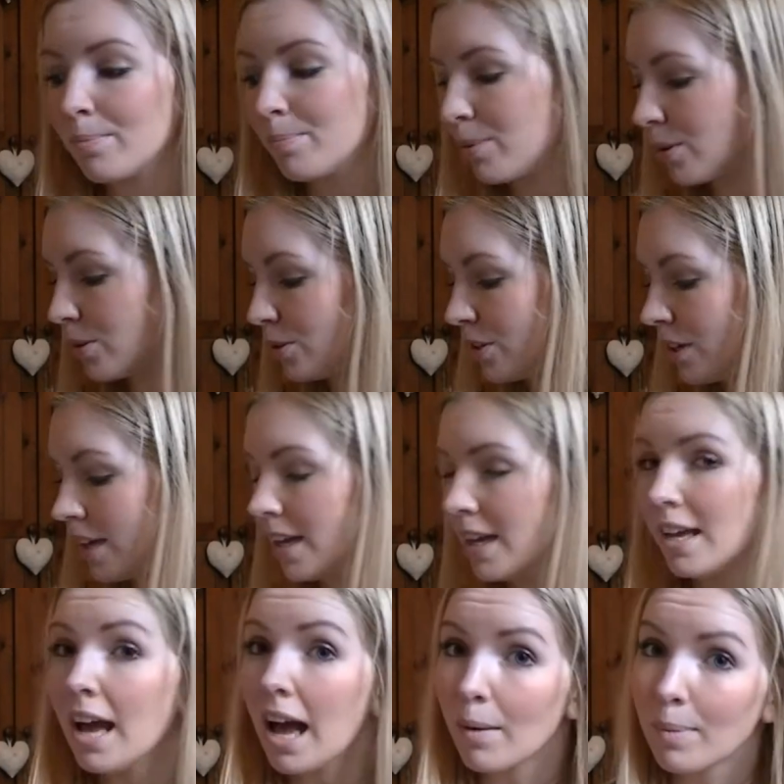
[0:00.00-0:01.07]
But
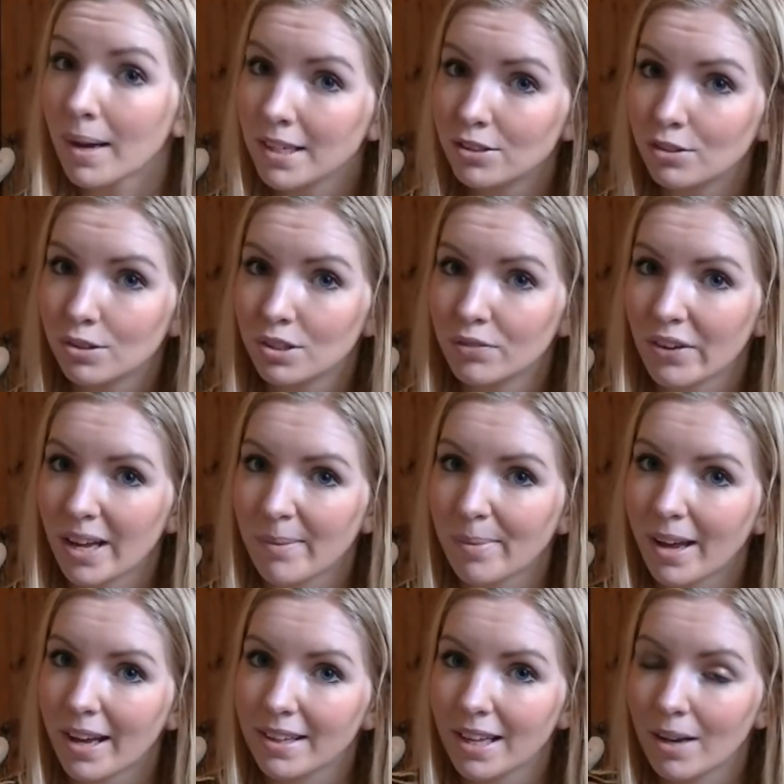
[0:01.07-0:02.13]
I might justify
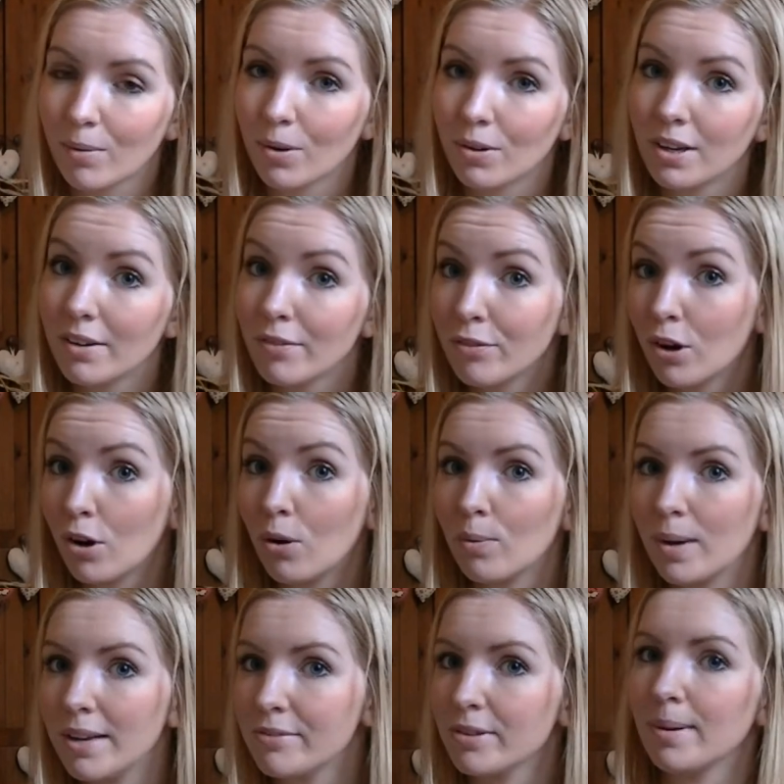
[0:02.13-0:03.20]
buying that one for
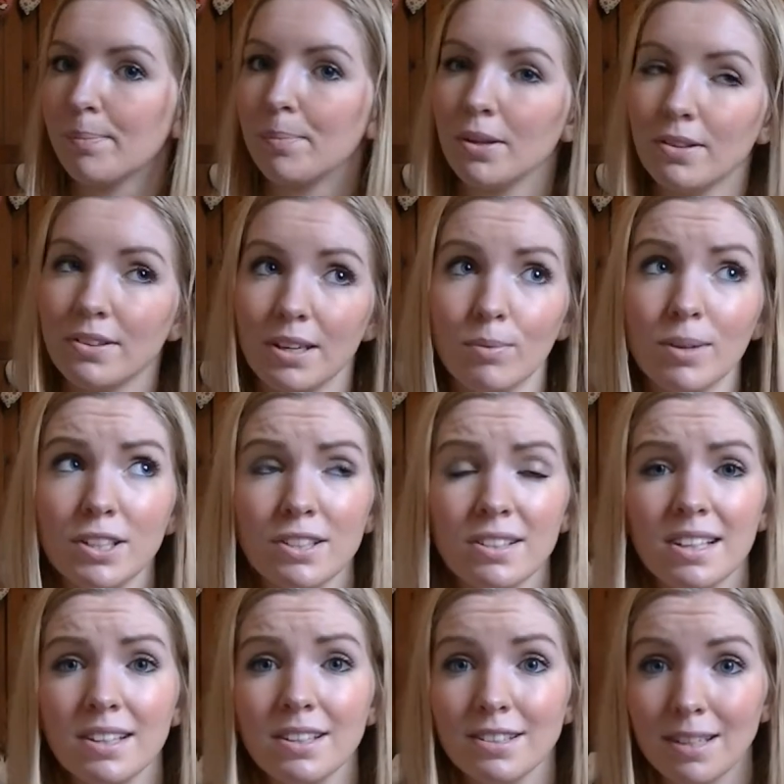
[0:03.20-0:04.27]
wearing for my birthday, which is
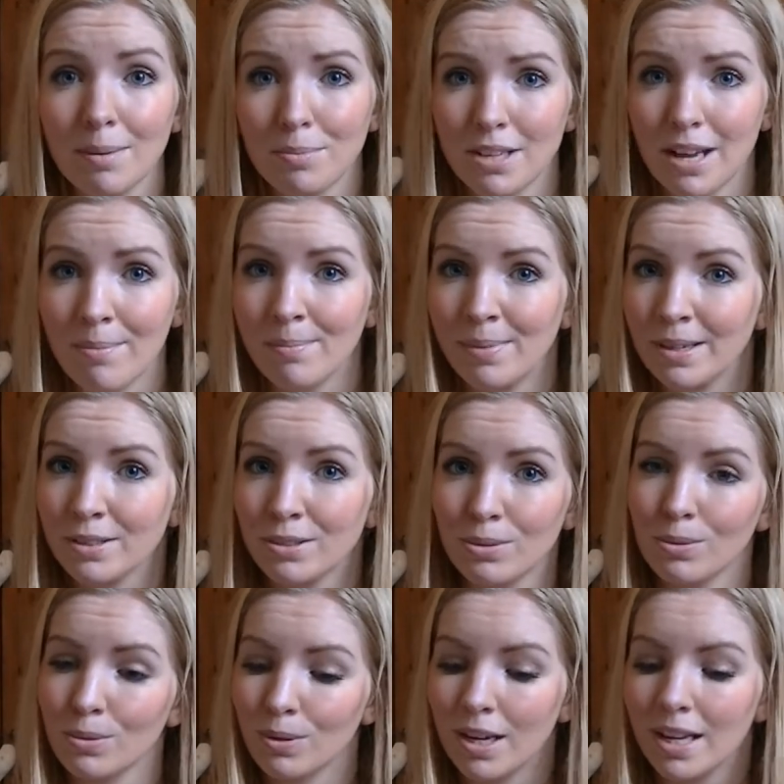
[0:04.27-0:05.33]
in September,
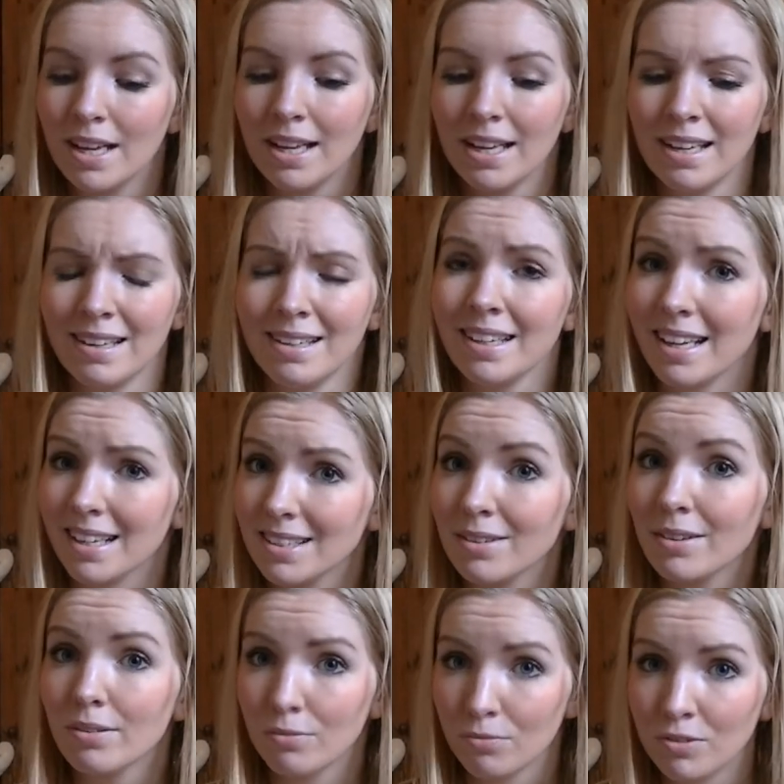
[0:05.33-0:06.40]
so yeah, it's
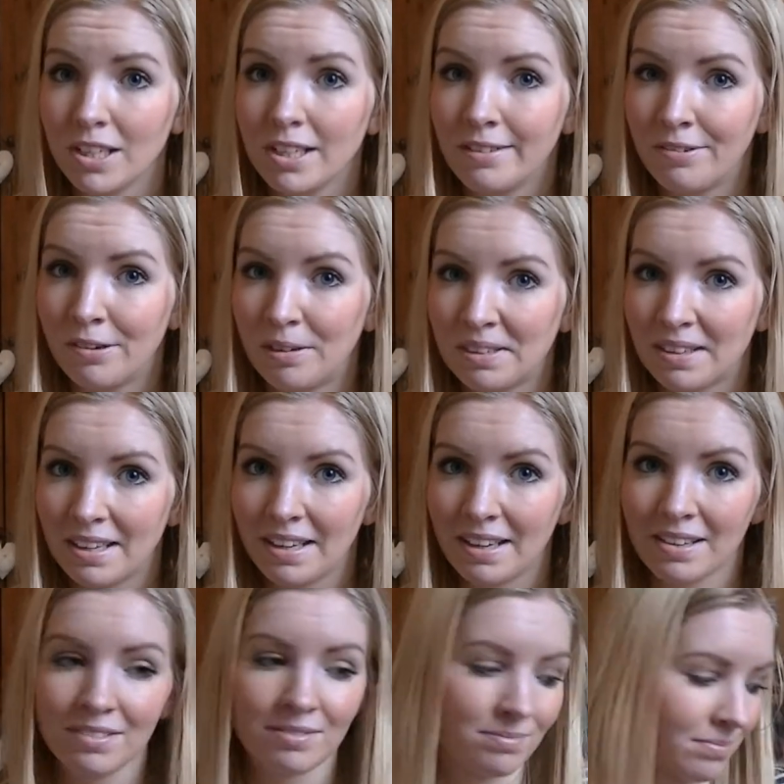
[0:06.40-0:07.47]
really forward
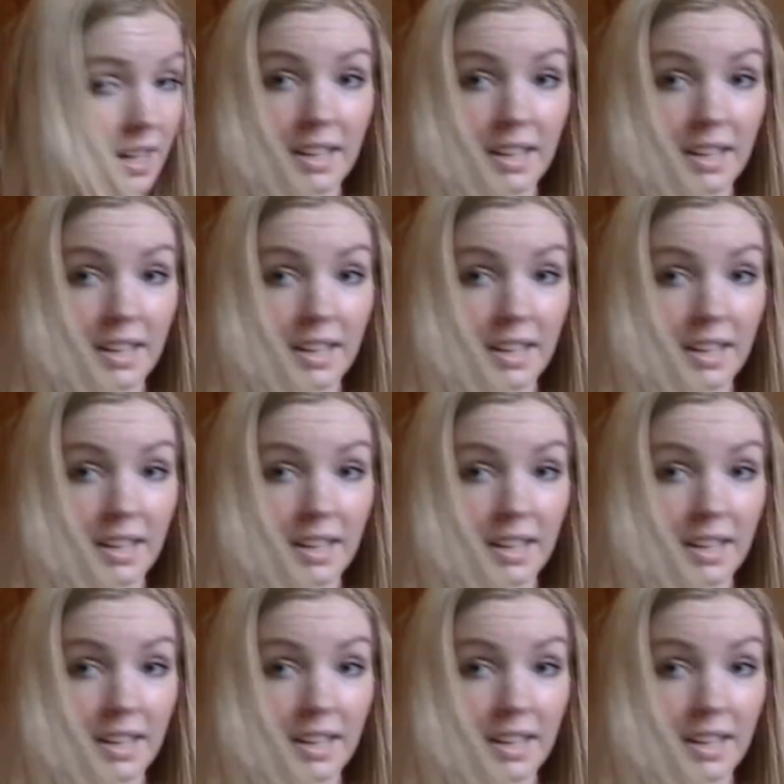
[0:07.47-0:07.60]
thinking.